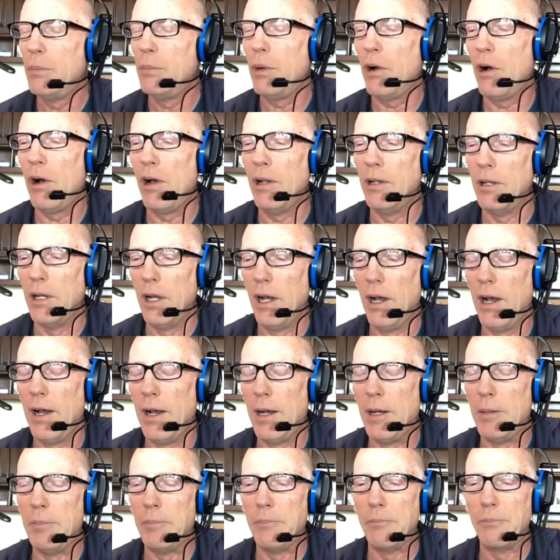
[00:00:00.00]
Paul,
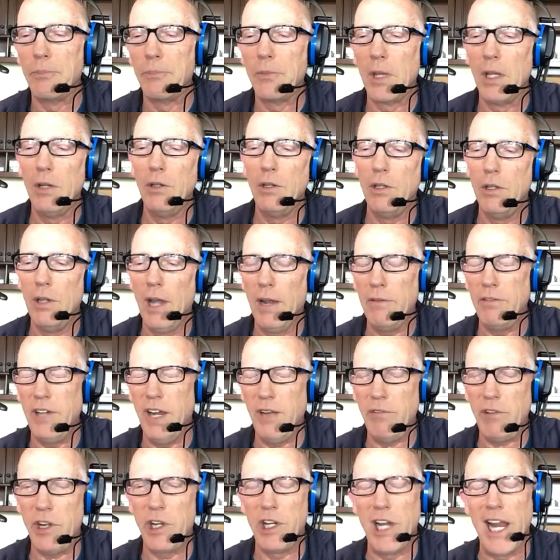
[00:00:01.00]
um, have
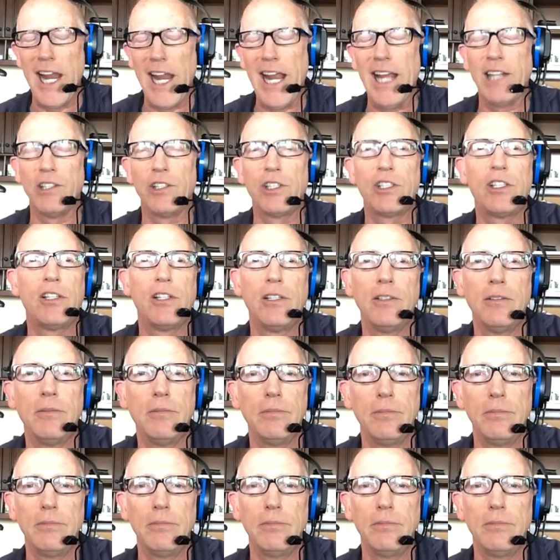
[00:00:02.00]
you ever danced?